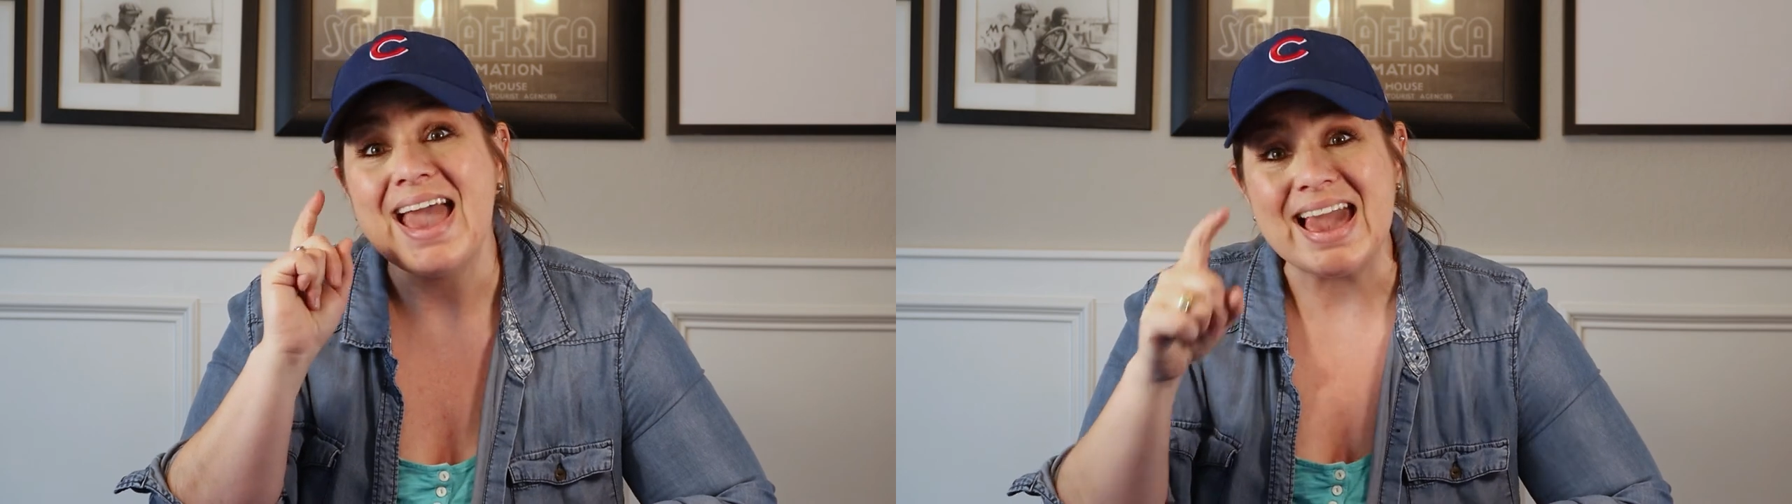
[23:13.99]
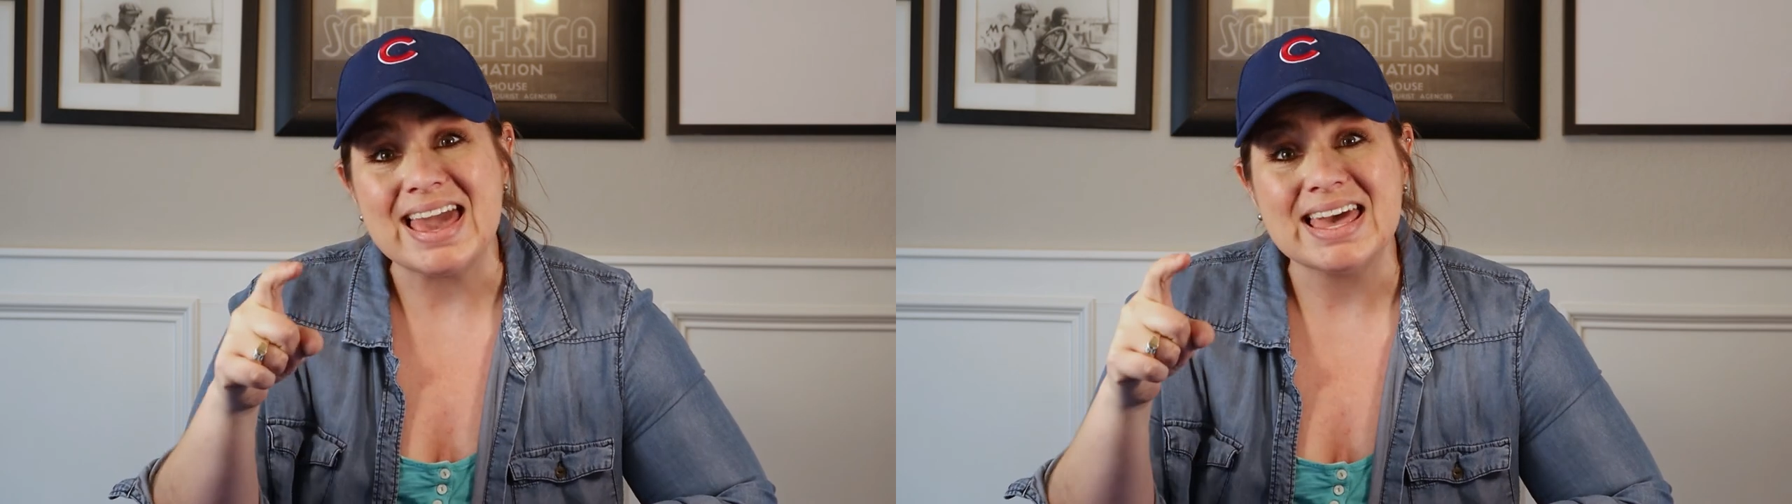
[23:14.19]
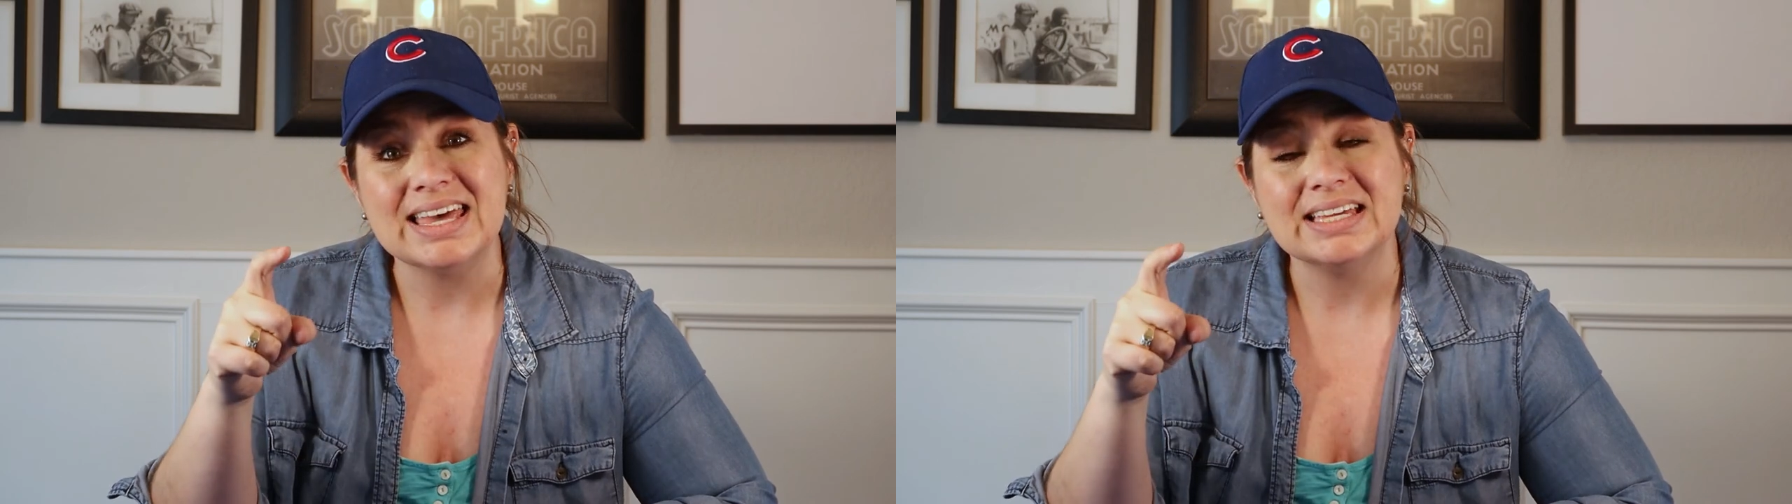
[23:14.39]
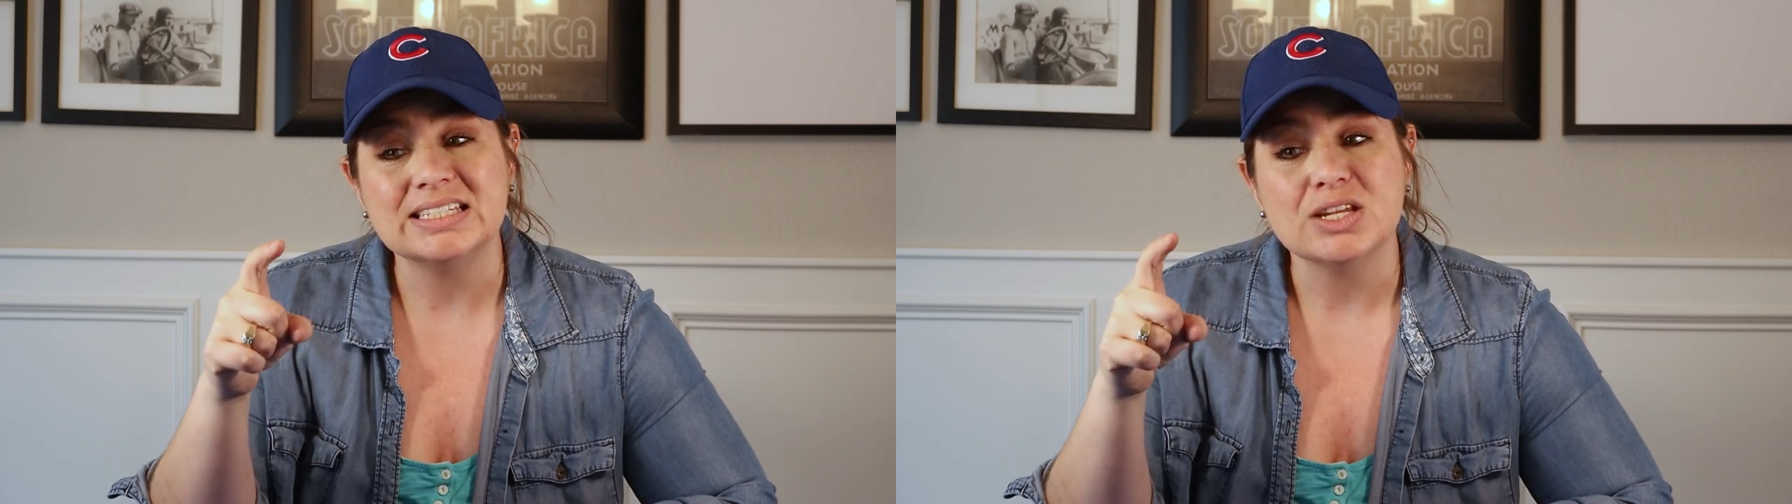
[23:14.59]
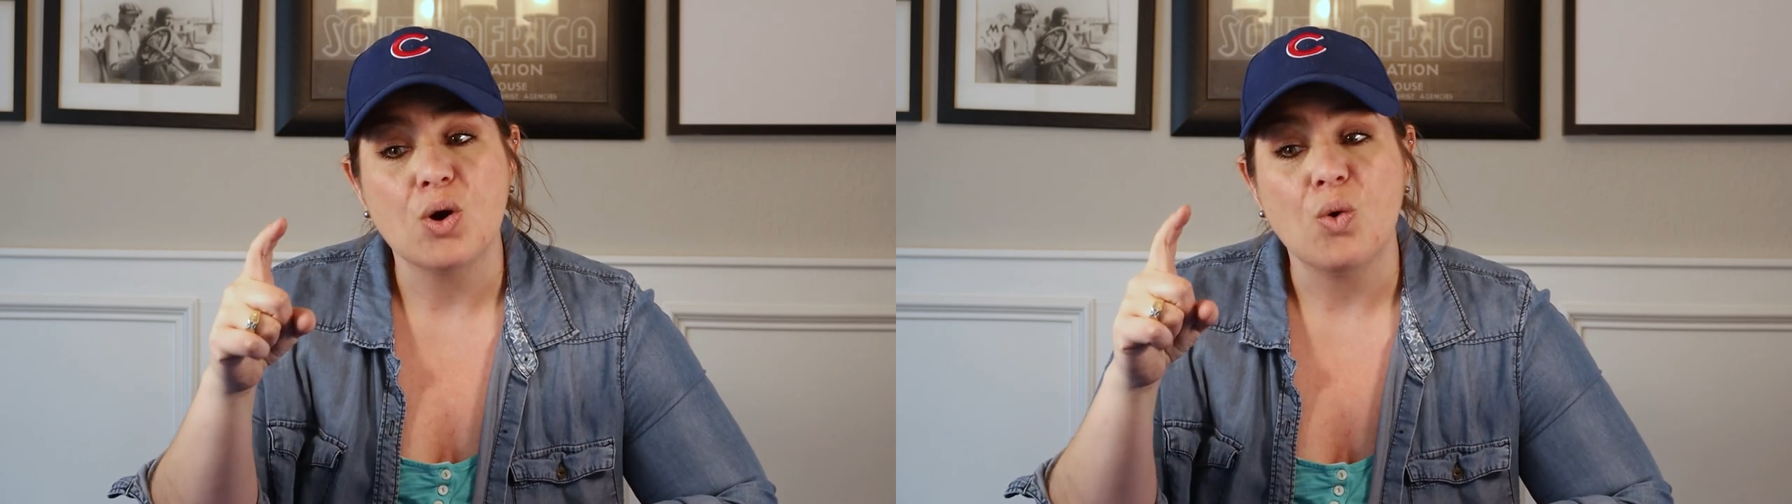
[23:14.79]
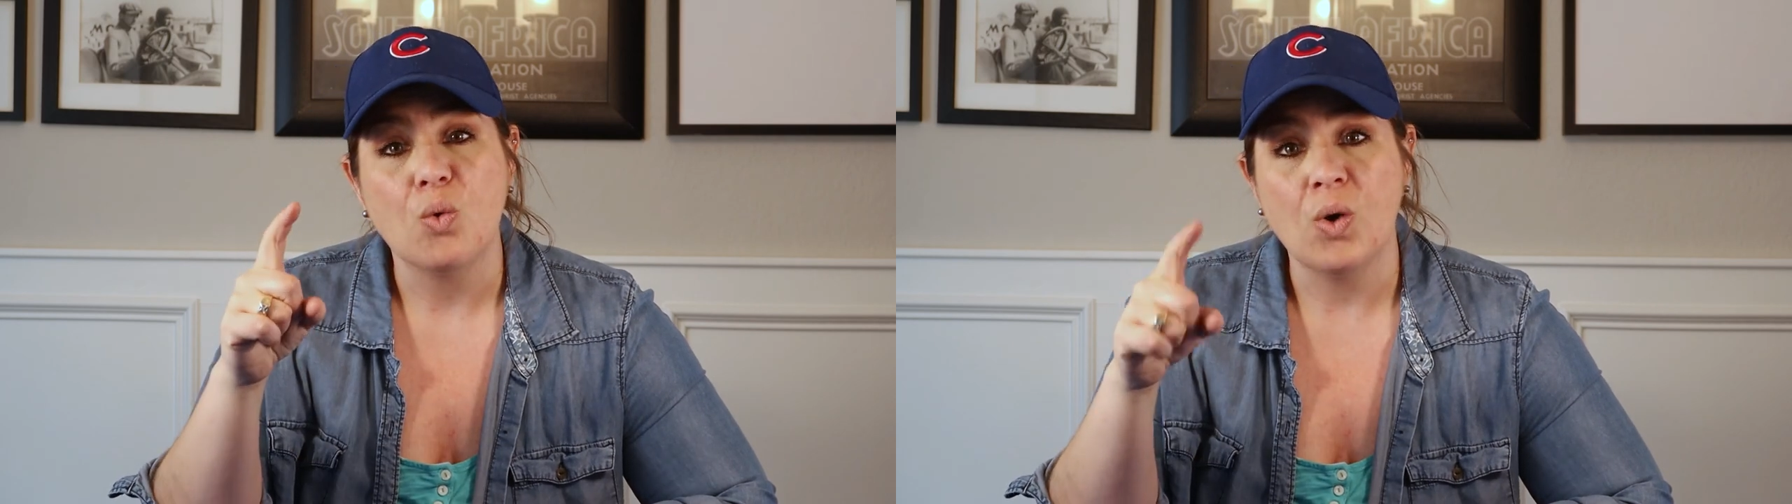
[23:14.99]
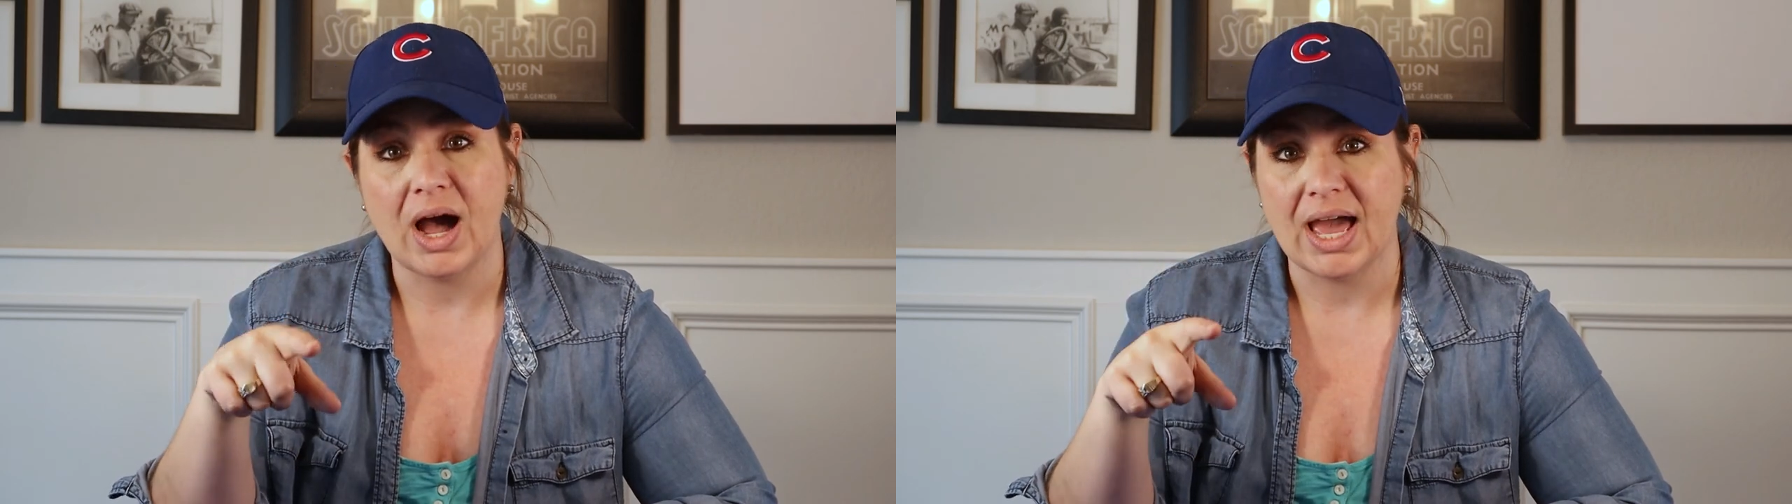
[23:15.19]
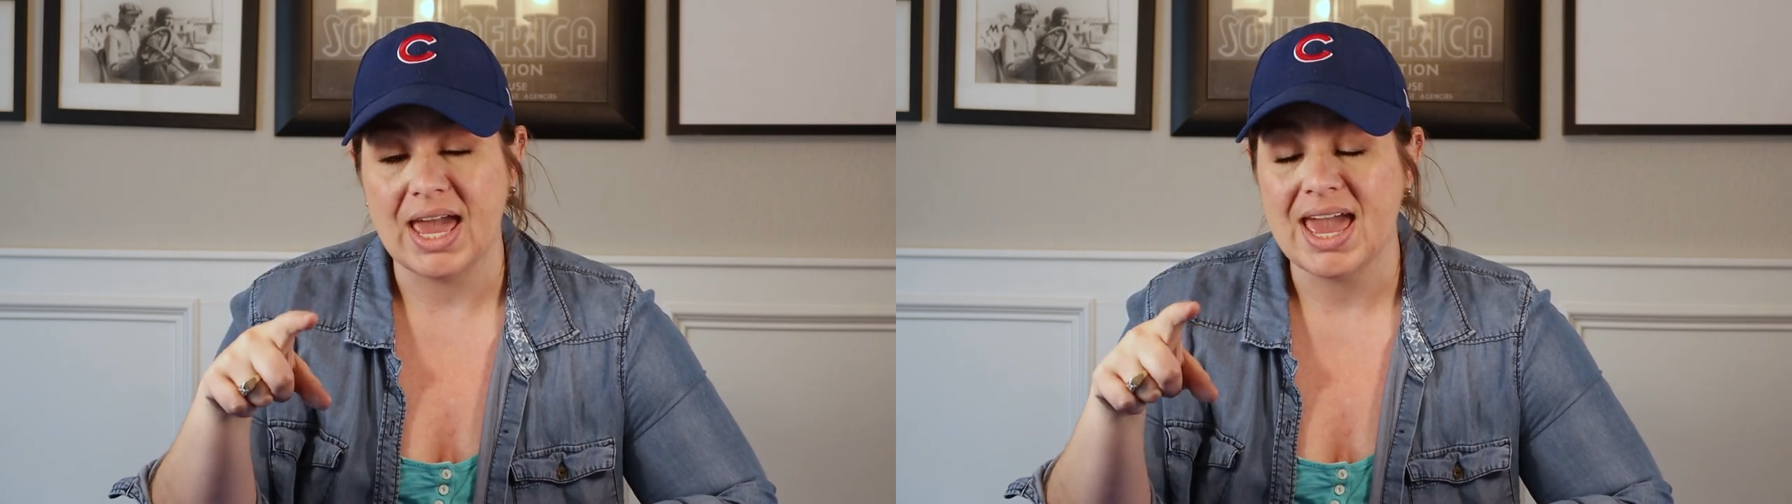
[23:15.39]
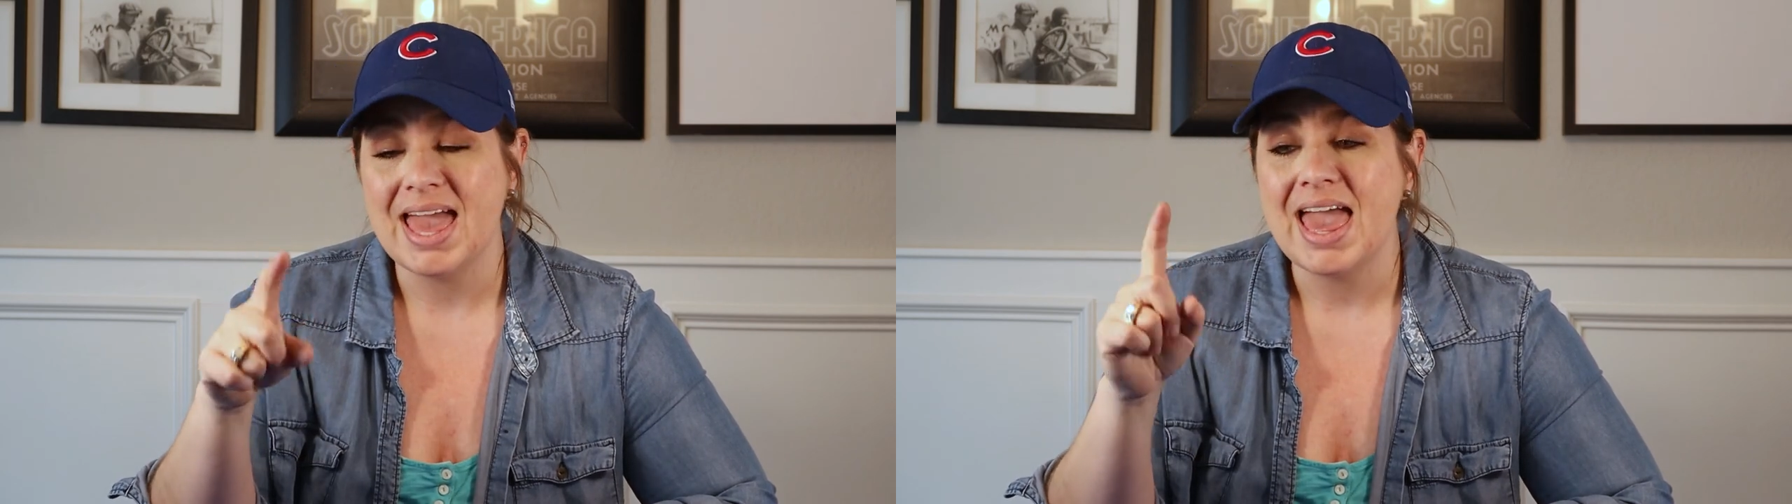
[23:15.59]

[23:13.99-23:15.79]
and why,